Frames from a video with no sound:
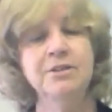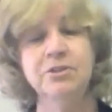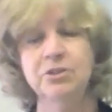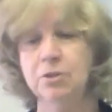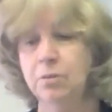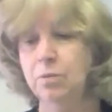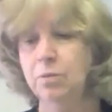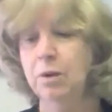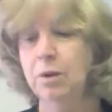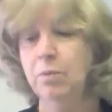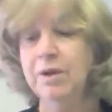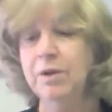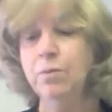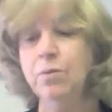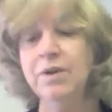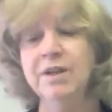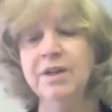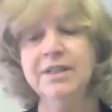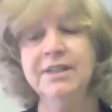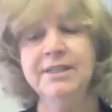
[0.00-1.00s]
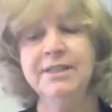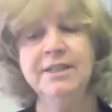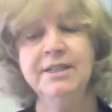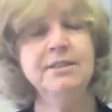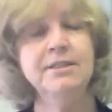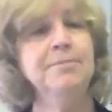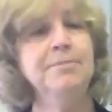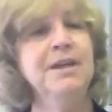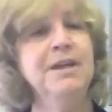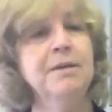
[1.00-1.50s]
So what we really
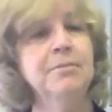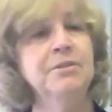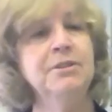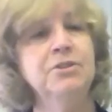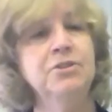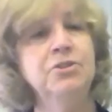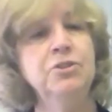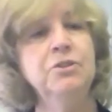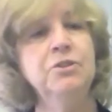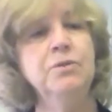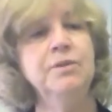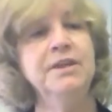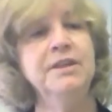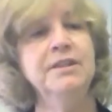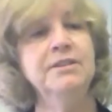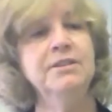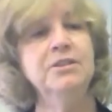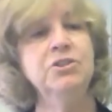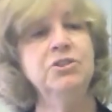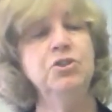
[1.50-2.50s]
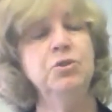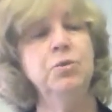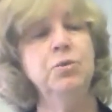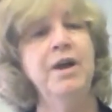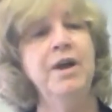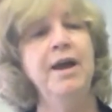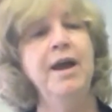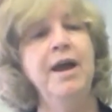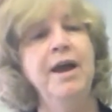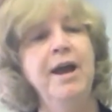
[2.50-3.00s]
need to be able to do is to
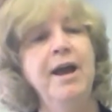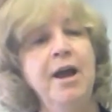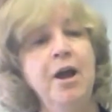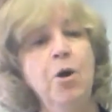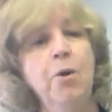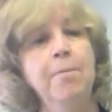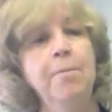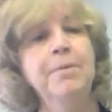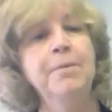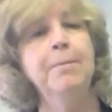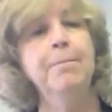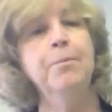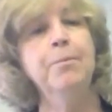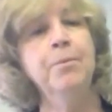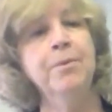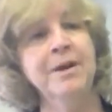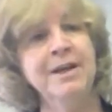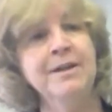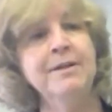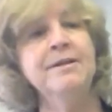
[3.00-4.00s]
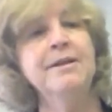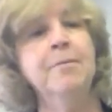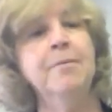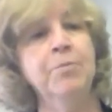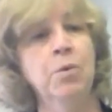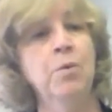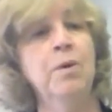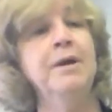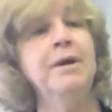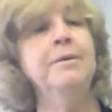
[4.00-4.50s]
help
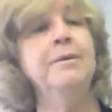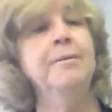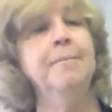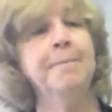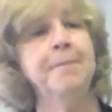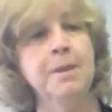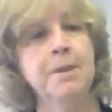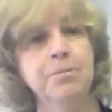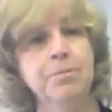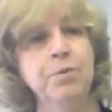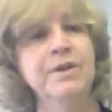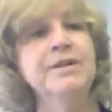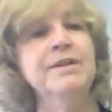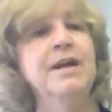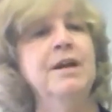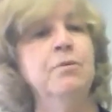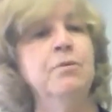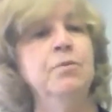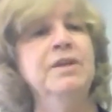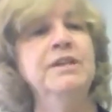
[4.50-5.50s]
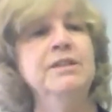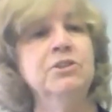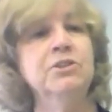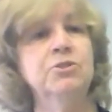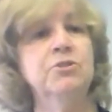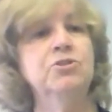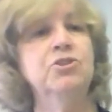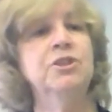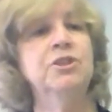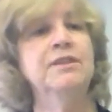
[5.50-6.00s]
number one, bring that
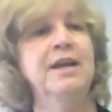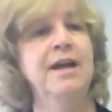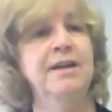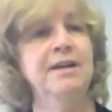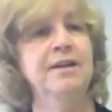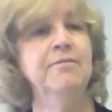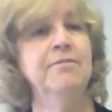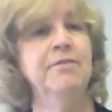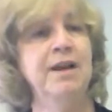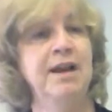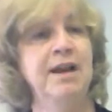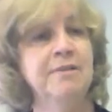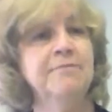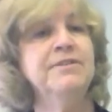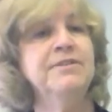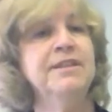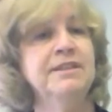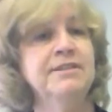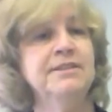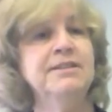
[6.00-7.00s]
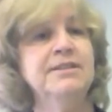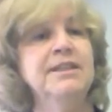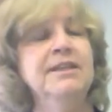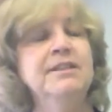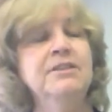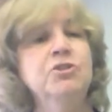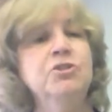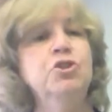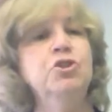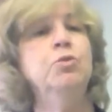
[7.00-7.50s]
research and evidence
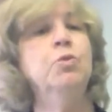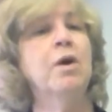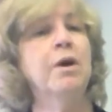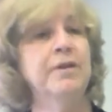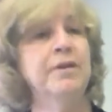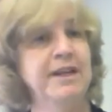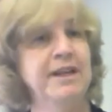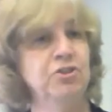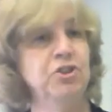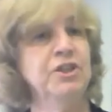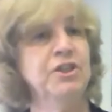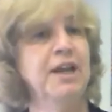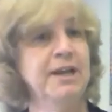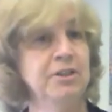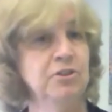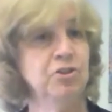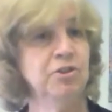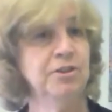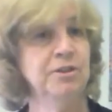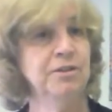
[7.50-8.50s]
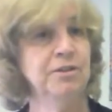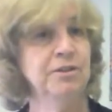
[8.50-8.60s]
into our education,